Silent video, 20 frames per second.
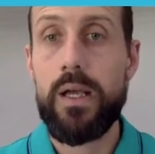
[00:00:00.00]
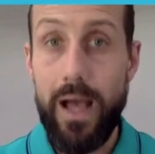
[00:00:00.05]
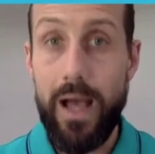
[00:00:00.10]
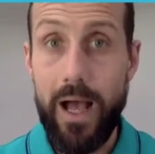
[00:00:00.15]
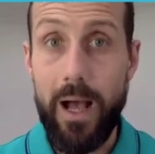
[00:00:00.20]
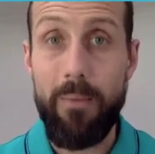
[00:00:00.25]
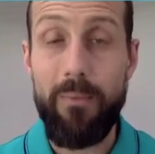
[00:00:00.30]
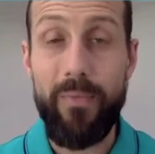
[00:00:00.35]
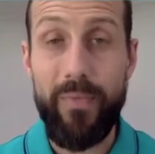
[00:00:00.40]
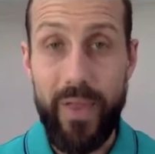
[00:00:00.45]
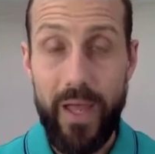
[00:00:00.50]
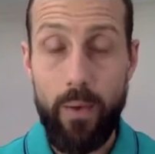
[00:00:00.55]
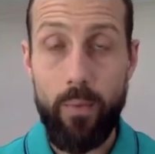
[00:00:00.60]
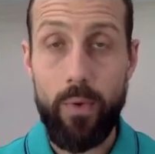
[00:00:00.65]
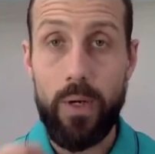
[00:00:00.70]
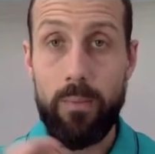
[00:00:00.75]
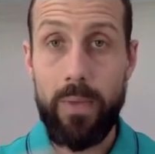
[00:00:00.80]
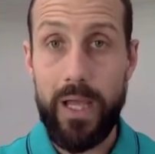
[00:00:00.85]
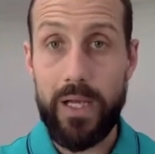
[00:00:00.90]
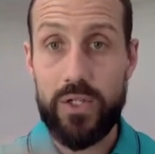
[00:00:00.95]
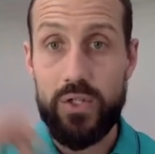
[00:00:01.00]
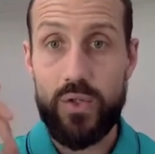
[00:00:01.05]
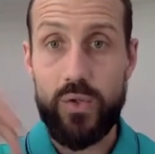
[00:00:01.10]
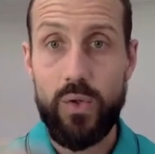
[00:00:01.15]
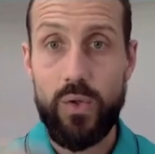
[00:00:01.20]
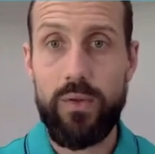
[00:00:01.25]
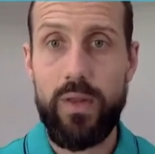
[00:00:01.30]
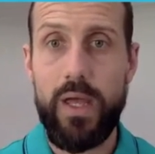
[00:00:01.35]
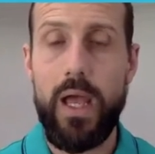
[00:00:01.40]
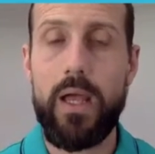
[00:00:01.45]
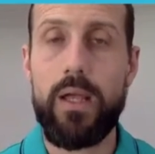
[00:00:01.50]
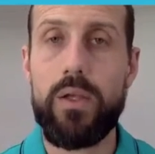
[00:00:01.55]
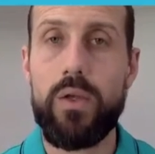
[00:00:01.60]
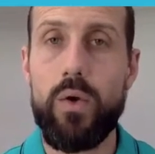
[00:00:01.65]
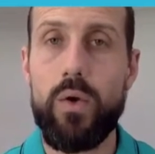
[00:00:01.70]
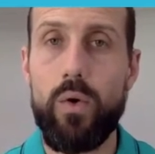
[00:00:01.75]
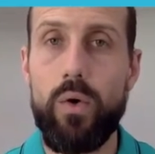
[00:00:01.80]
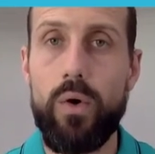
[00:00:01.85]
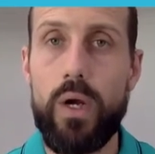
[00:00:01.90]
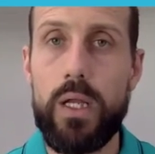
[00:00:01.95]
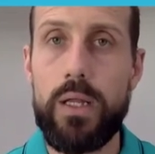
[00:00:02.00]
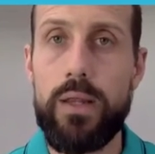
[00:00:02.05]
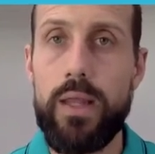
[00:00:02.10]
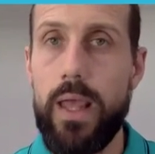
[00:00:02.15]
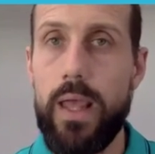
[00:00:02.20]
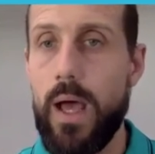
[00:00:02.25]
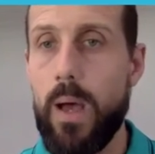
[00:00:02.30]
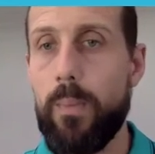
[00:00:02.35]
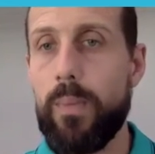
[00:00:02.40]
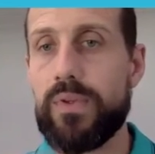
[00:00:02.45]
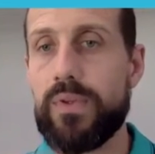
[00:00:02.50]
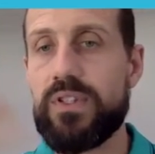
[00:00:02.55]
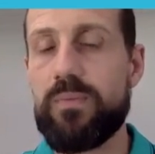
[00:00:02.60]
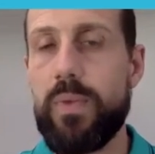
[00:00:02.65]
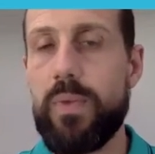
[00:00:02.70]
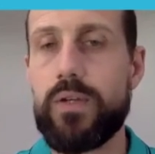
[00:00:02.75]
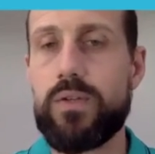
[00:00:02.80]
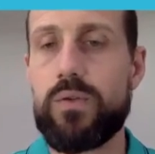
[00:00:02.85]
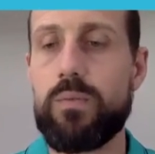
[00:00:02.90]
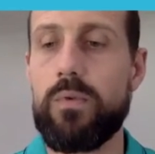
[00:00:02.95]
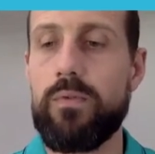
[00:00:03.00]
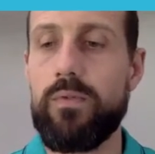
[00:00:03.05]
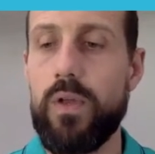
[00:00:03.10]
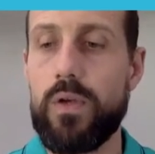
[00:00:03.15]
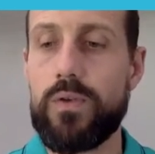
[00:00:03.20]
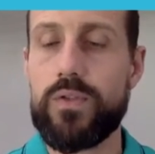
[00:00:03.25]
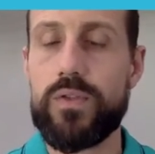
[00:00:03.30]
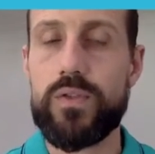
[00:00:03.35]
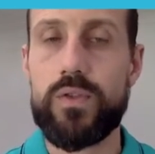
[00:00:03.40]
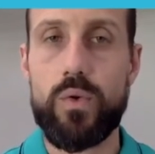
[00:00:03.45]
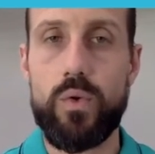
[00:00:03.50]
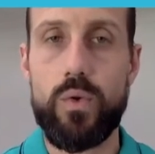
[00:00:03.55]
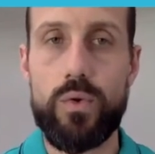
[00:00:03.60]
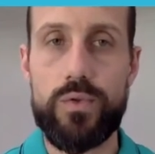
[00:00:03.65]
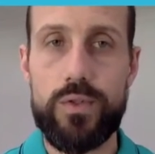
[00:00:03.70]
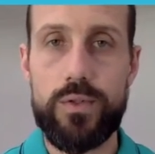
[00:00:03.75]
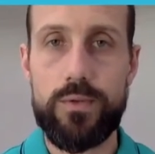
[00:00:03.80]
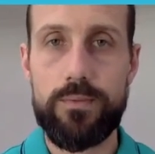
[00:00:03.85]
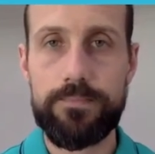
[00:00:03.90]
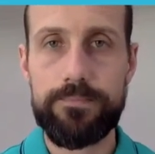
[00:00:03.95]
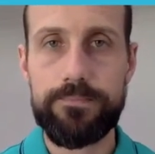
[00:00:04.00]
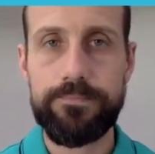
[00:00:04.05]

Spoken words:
They want to make sure that you're in the upper spectrum of those scores.